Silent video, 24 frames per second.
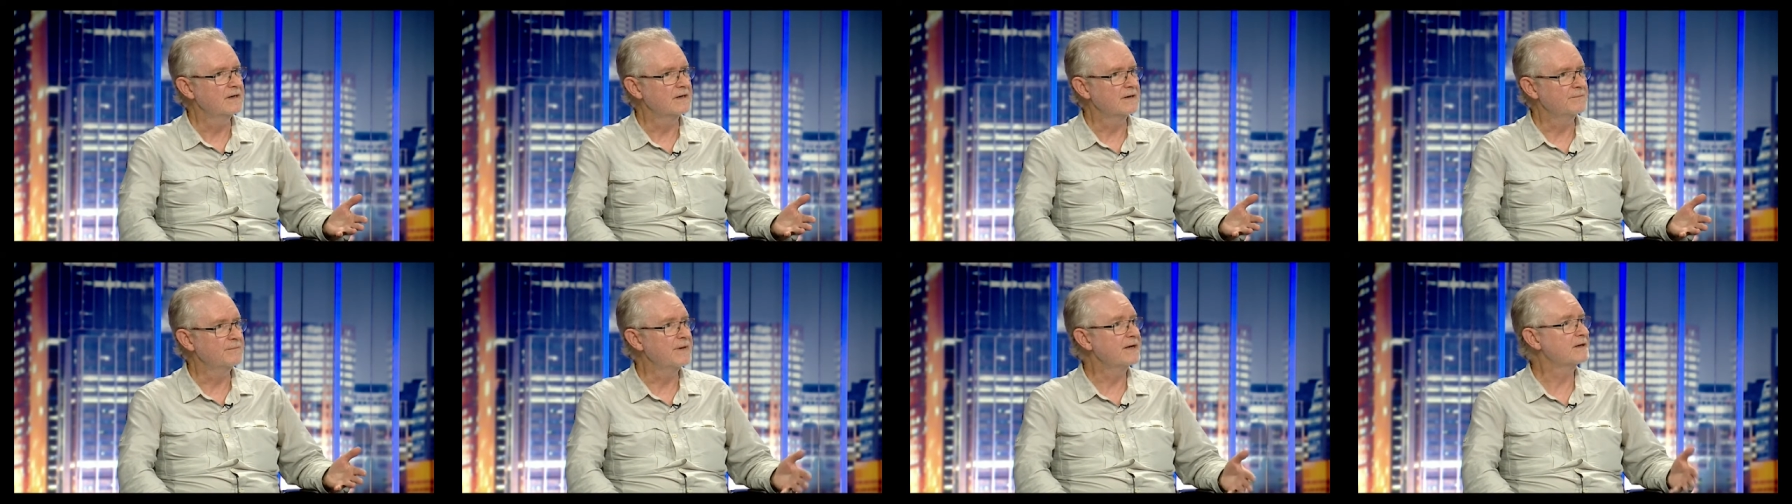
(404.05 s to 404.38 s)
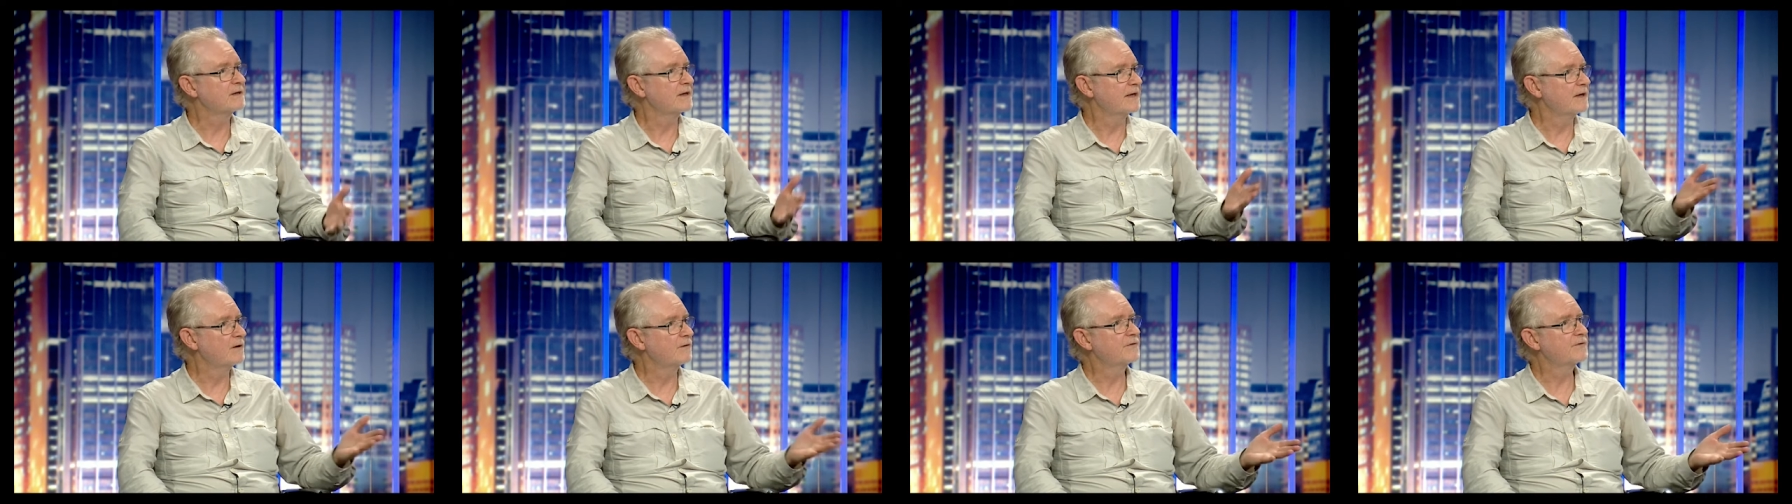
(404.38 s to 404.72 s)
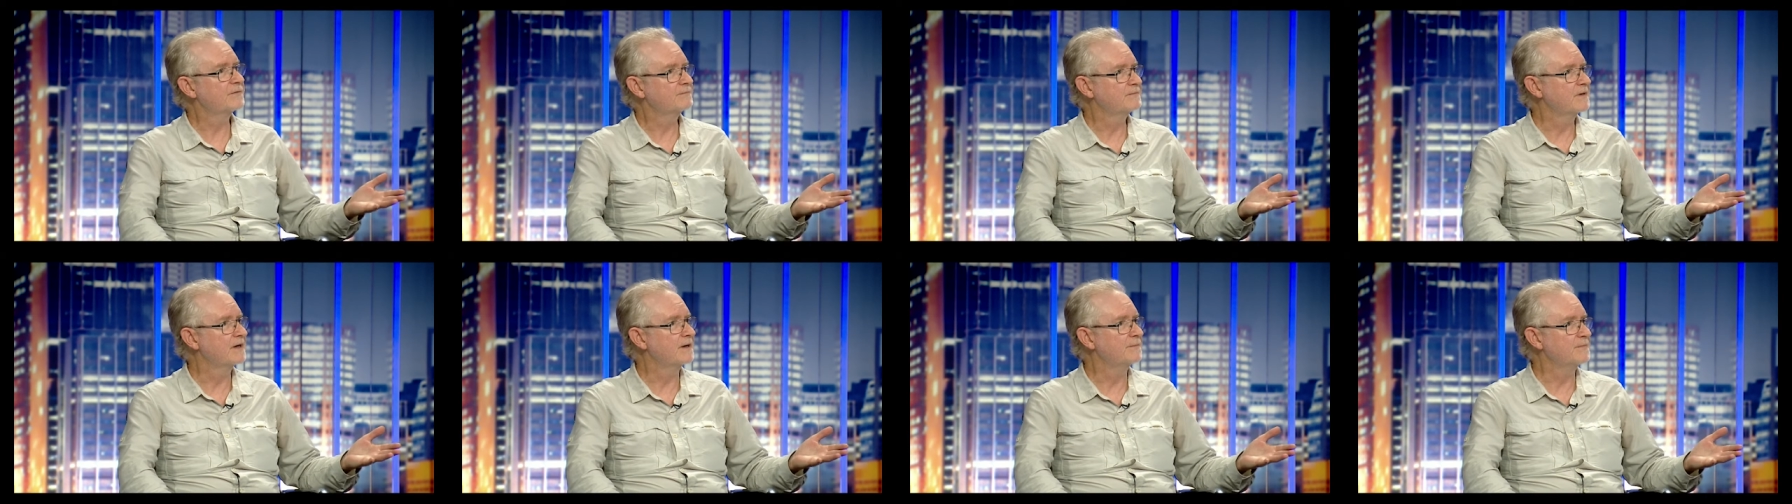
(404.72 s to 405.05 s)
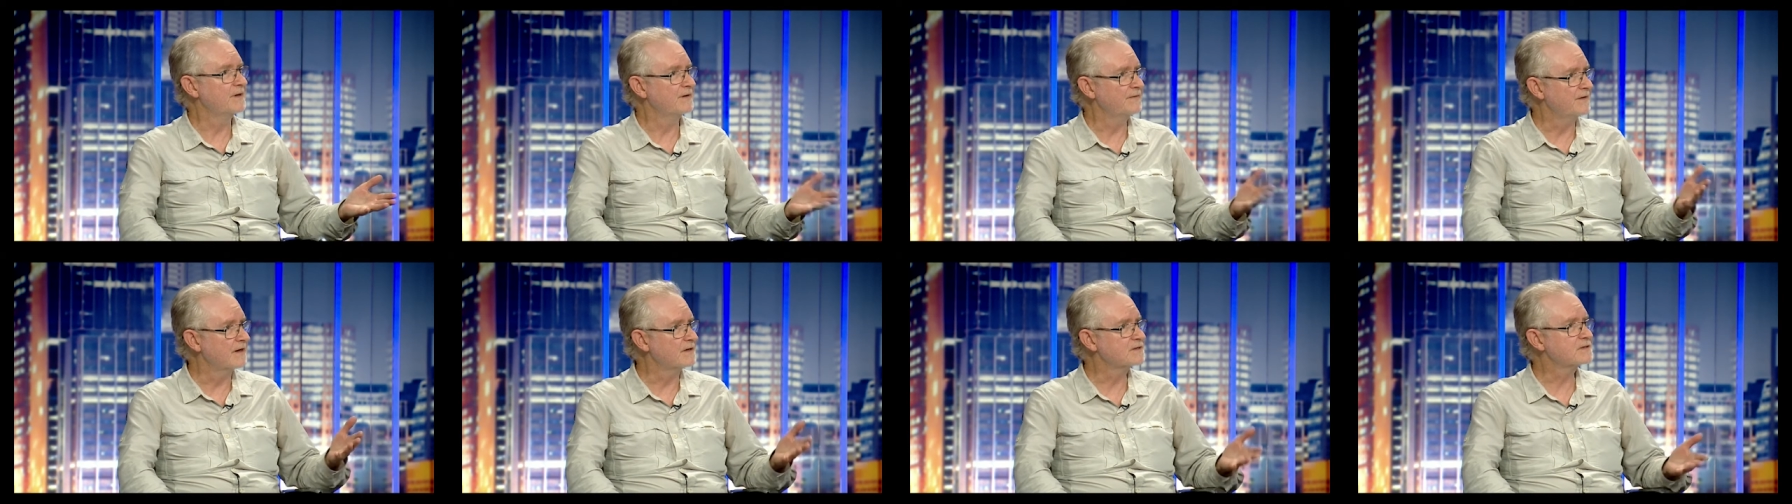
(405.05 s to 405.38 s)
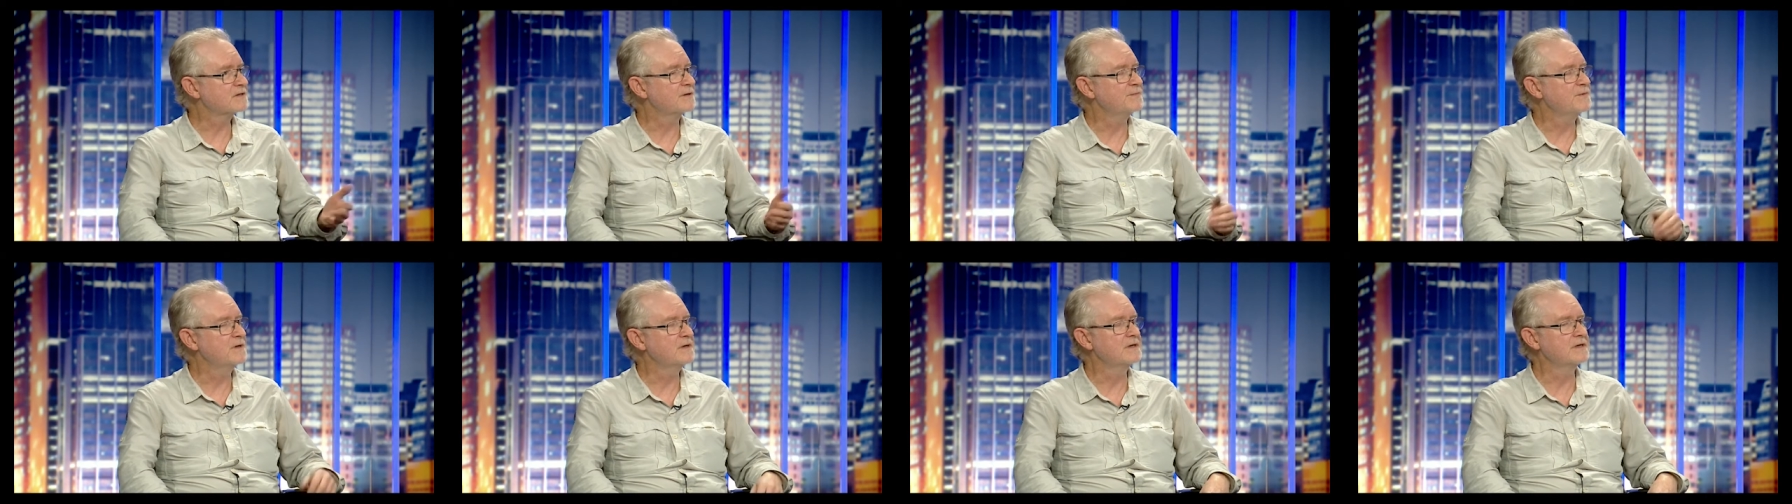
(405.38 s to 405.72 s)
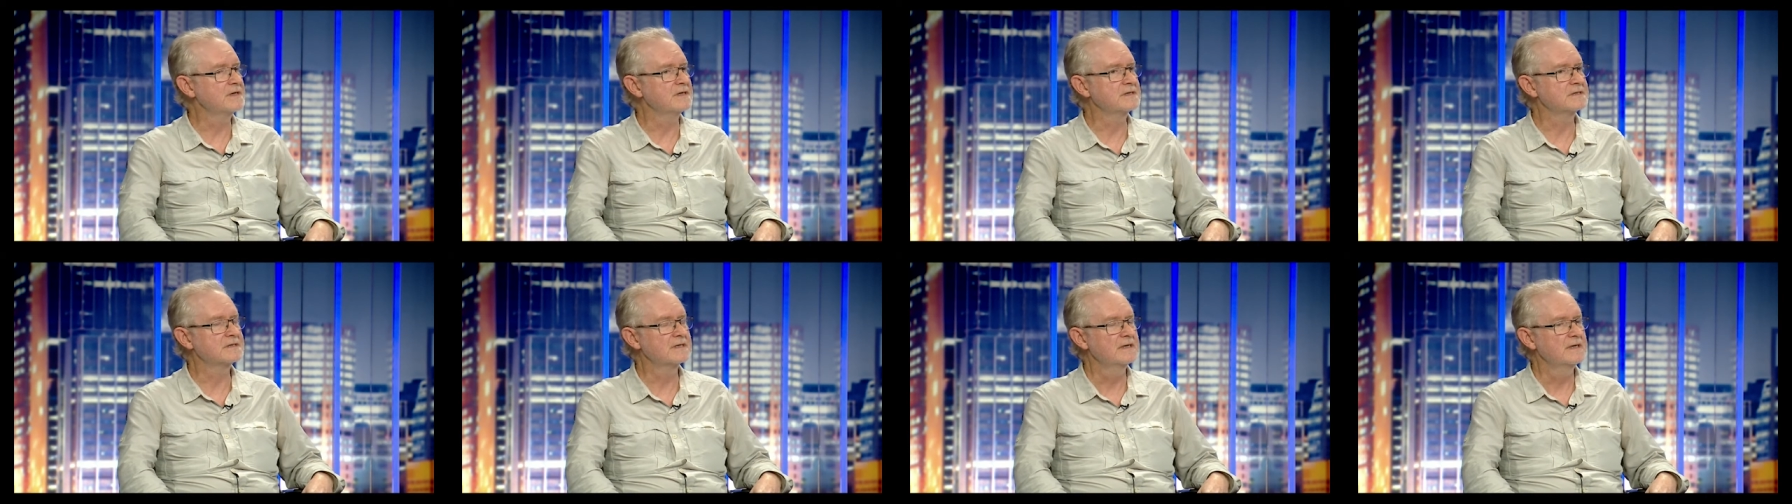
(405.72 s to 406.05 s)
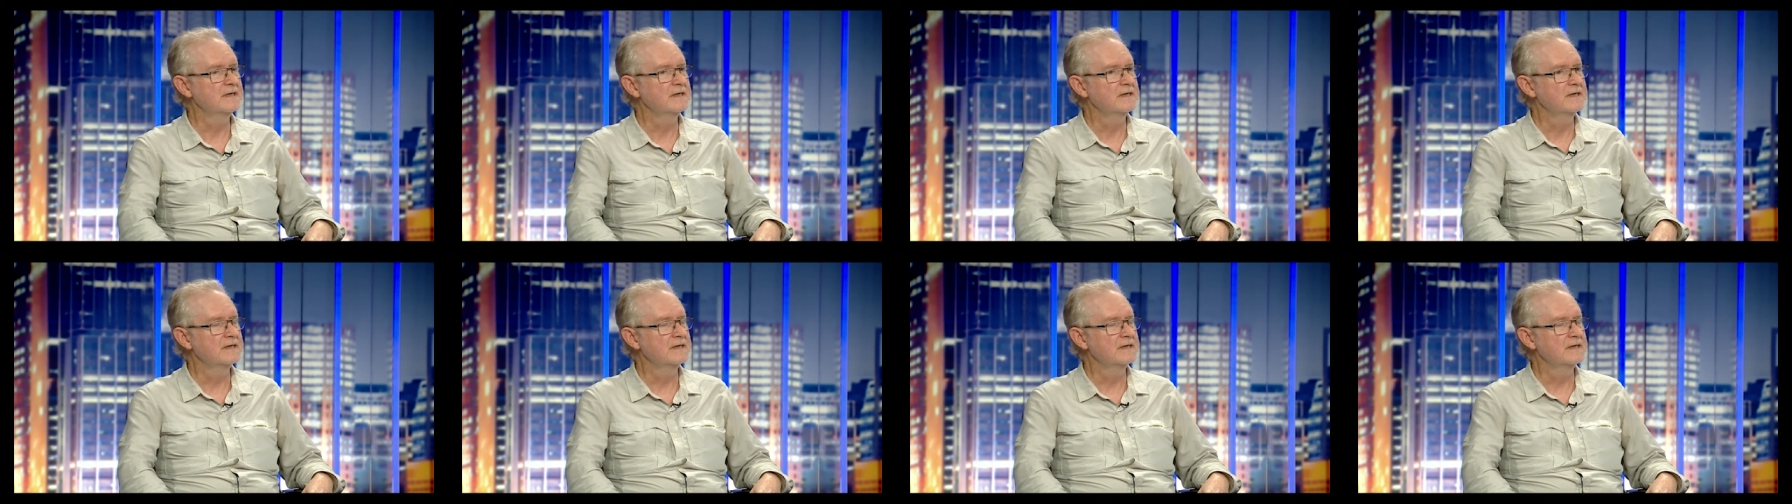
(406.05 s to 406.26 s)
mental health in those communities.